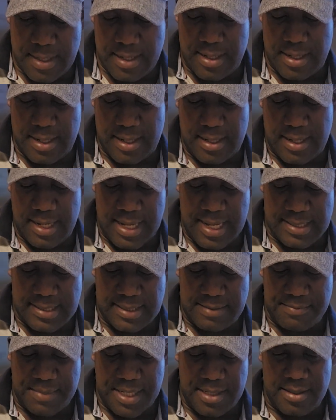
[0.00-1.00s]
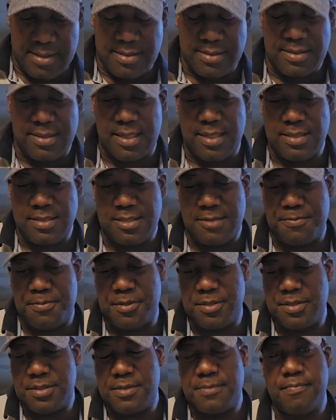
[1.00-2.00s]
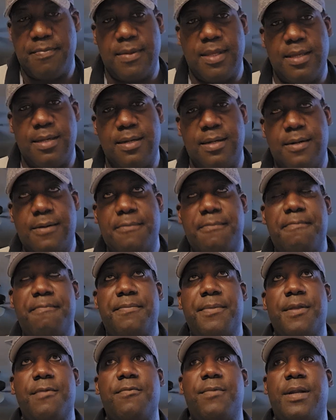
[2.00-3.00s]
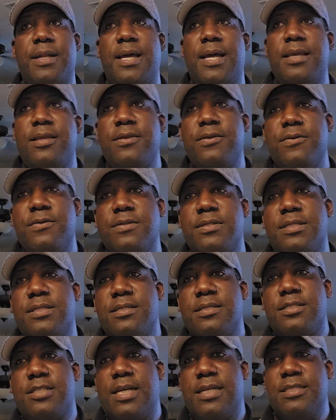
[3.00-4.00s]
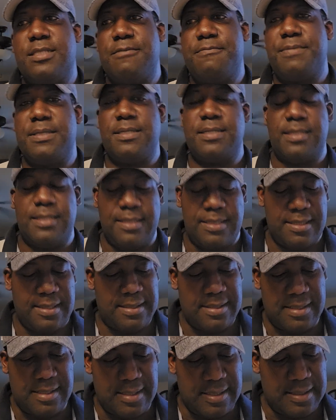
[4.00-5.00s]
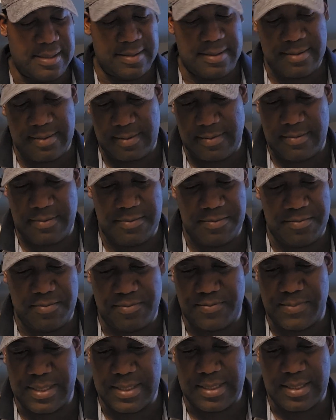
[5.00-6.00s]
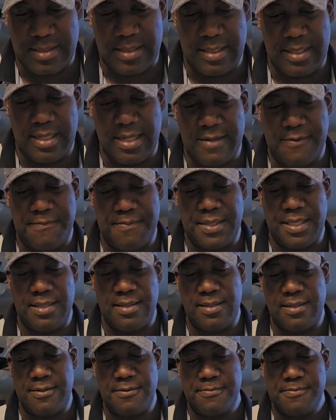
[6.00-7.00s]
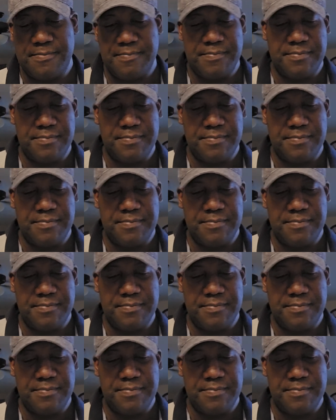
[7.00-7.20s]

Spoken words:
and lastly, maintenance and support. When I used the ChatGPT, it basically gave me